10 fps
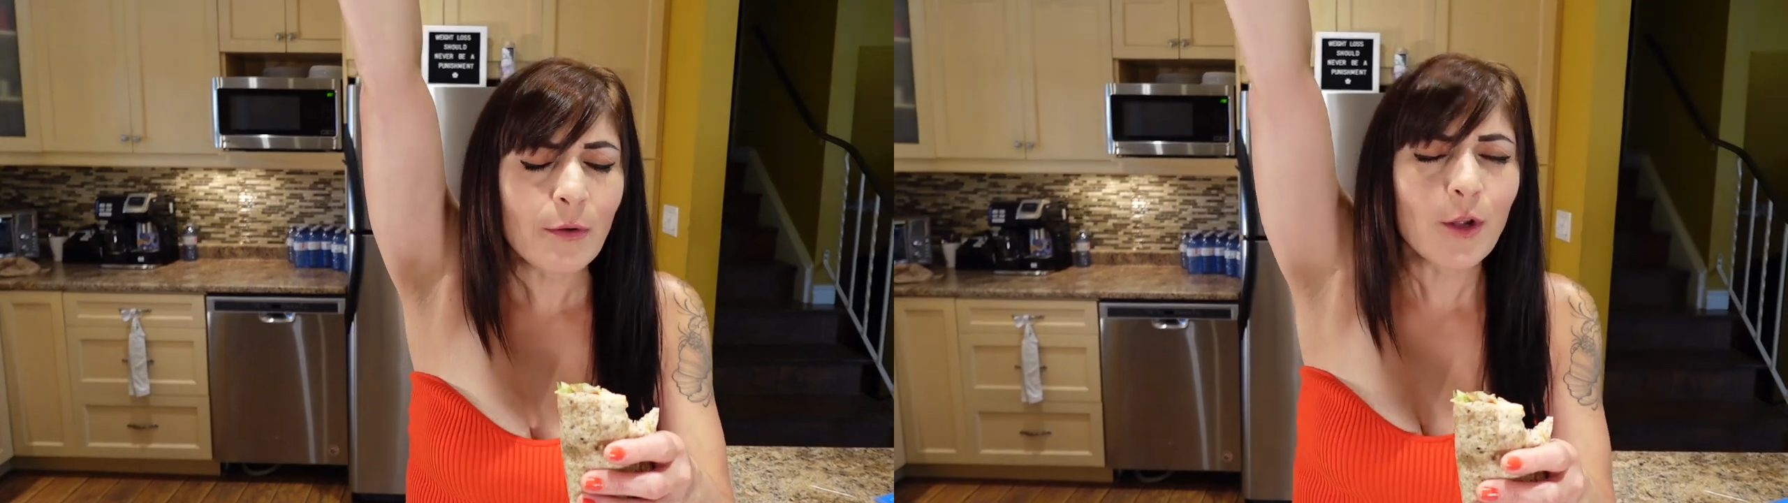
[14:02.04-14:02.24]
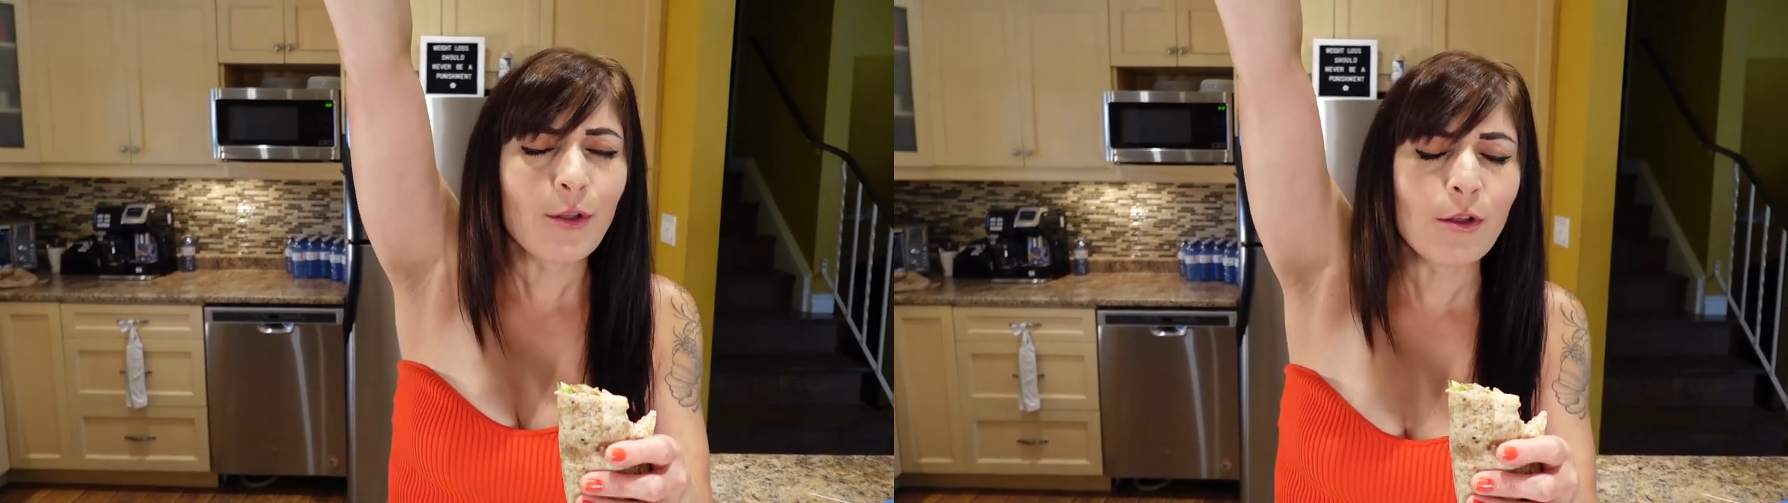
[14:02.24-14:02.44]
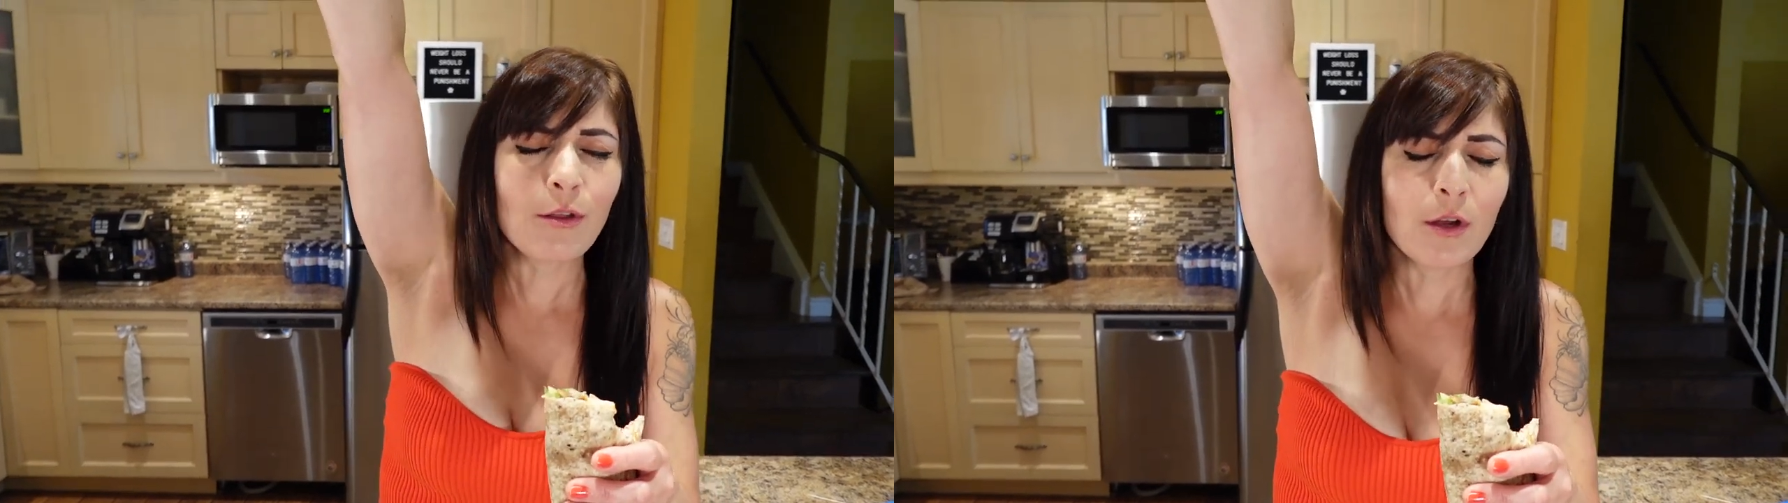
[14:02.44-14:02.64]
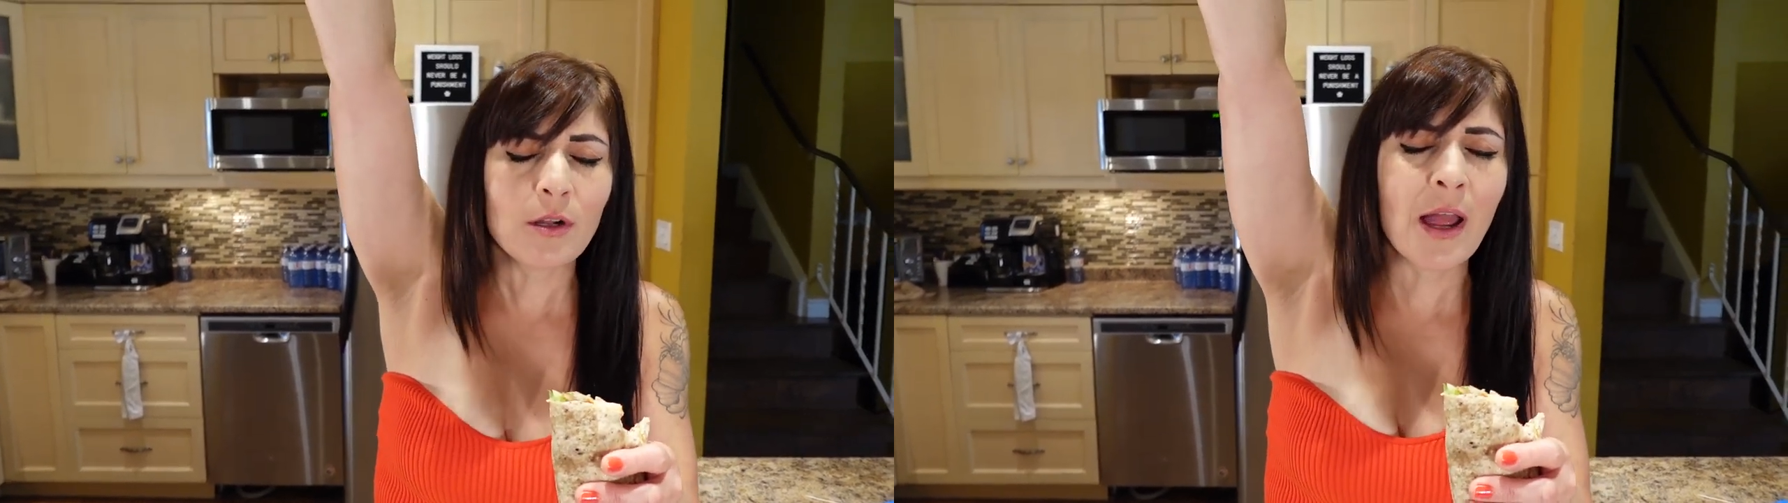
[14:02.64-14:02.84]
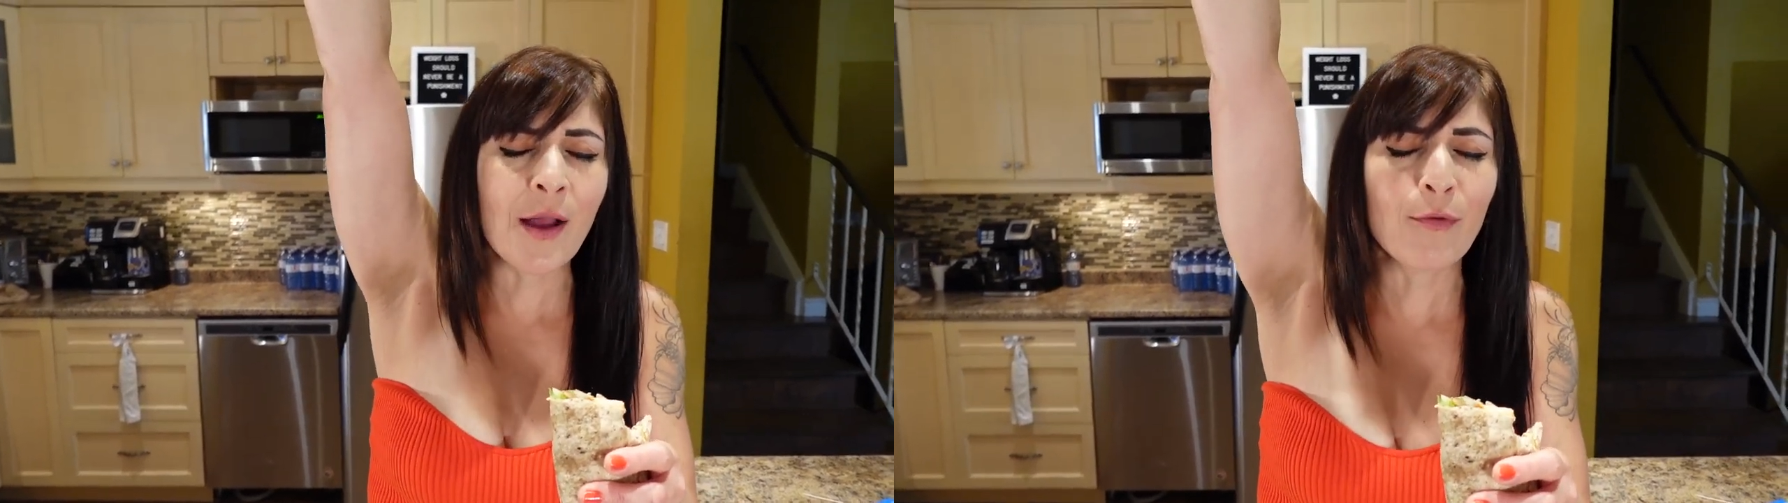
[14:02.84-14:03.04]
This is the
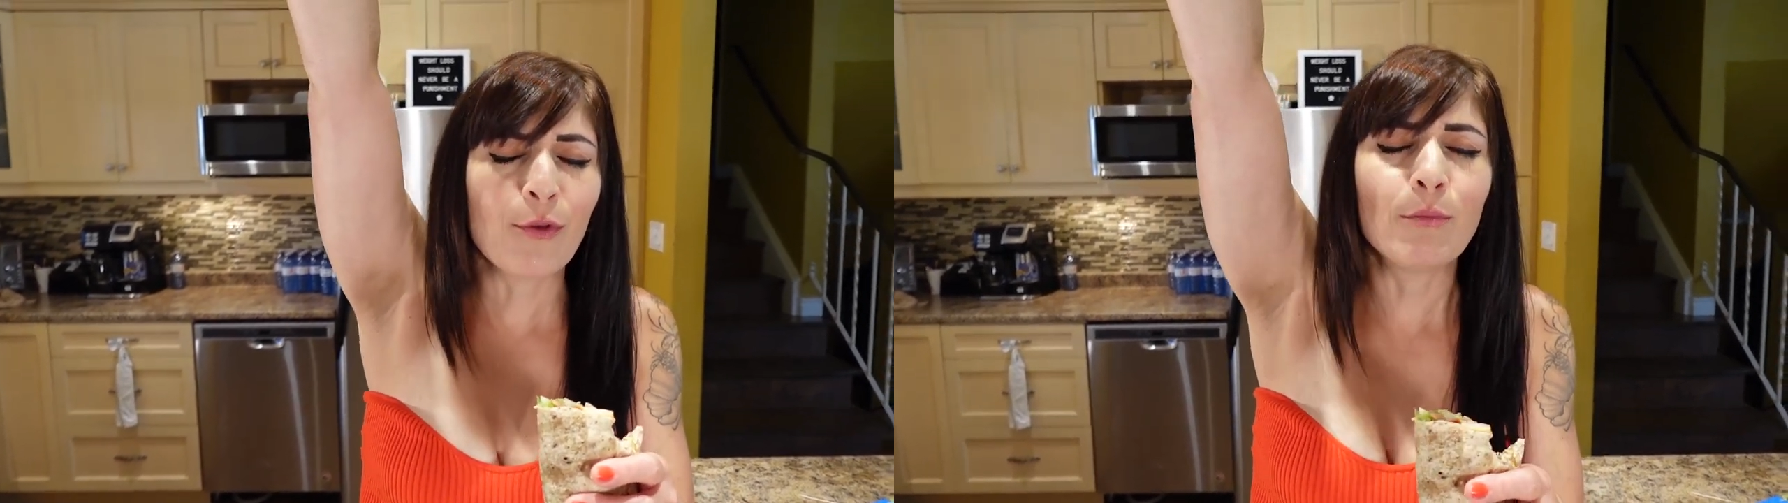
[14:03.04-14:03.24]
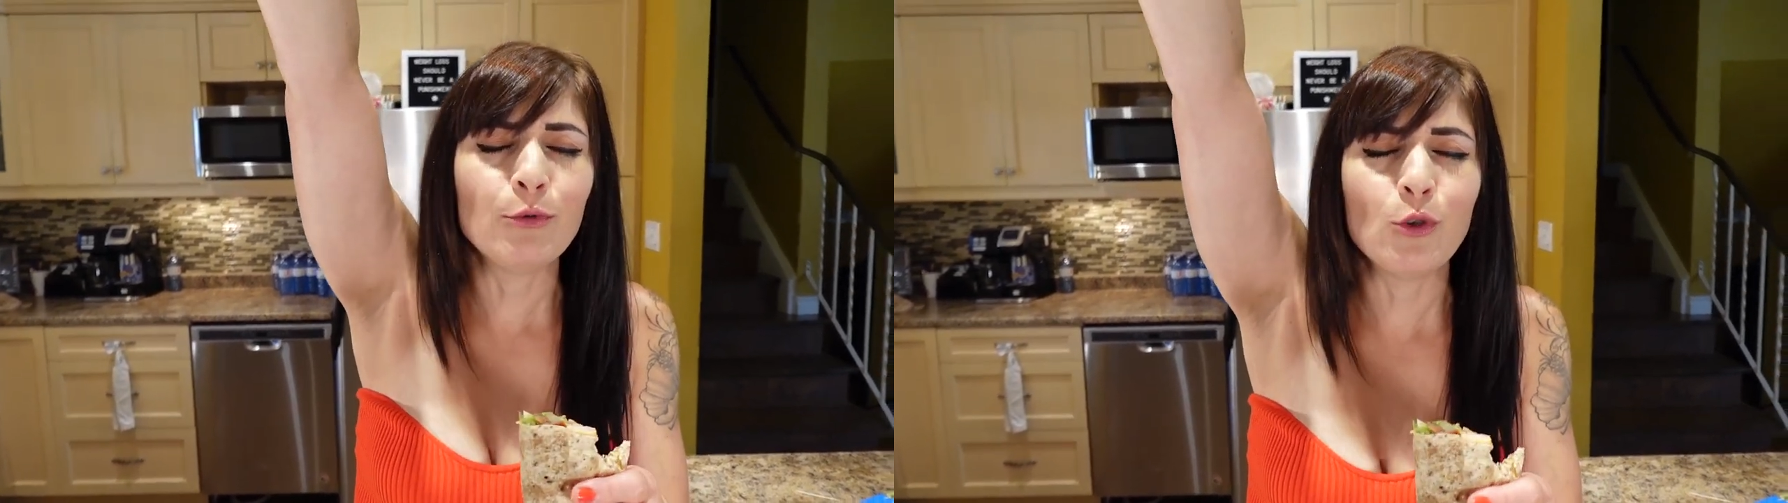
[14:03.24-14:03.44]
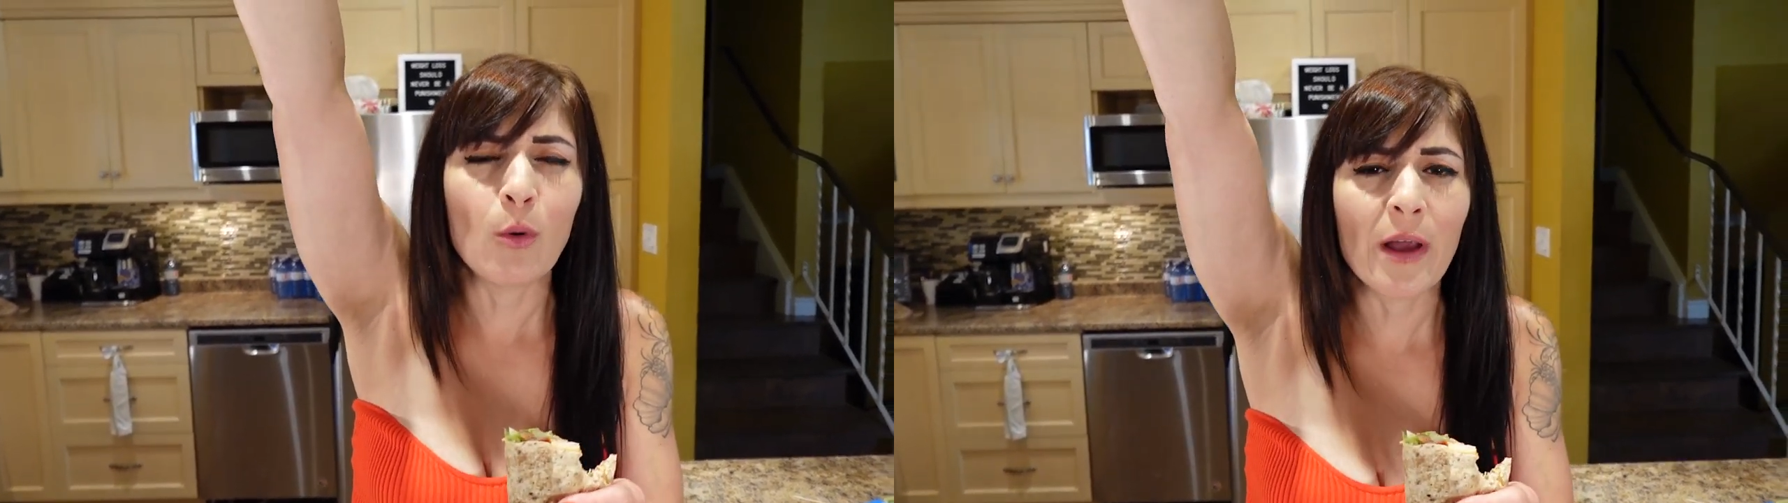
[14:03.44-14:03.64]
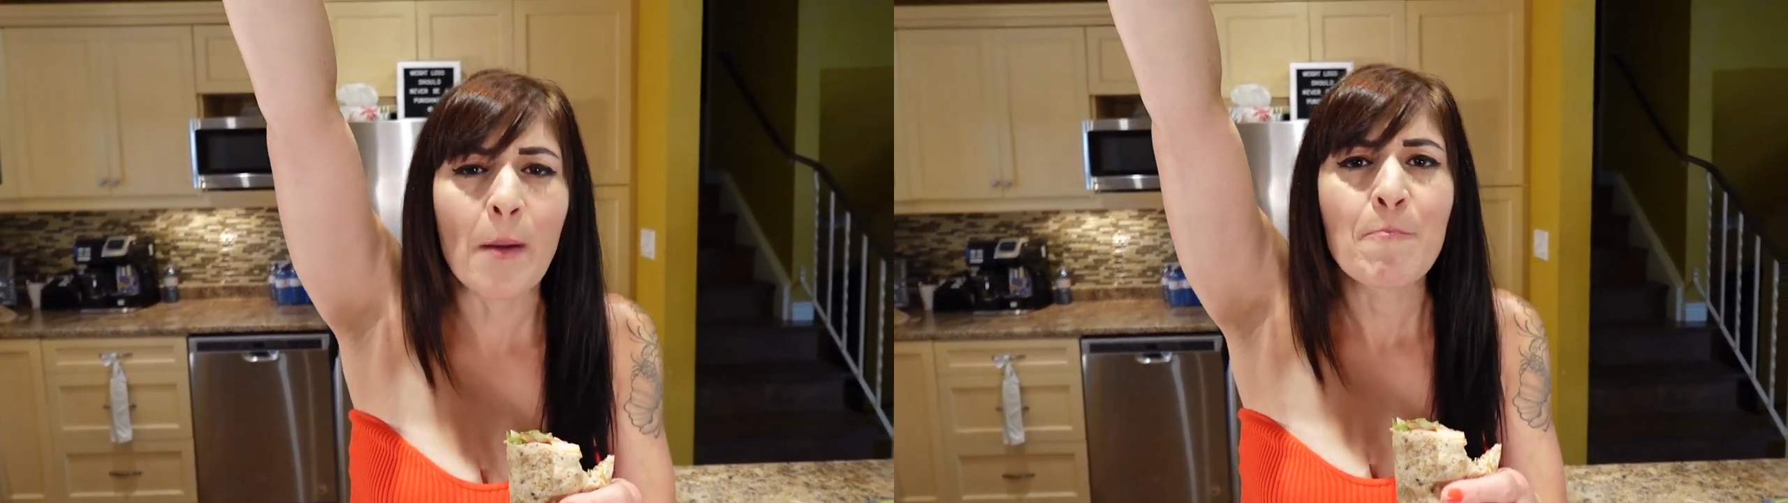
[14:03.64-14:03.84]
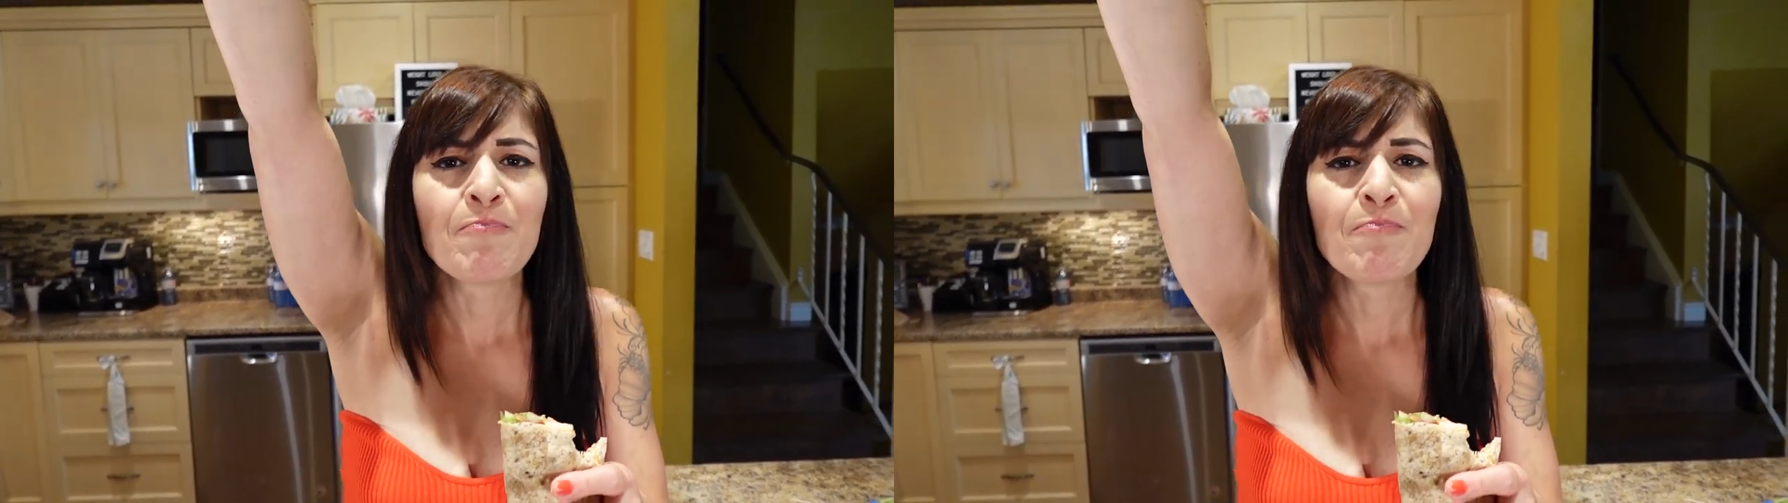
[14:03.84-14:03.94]
dance of joy.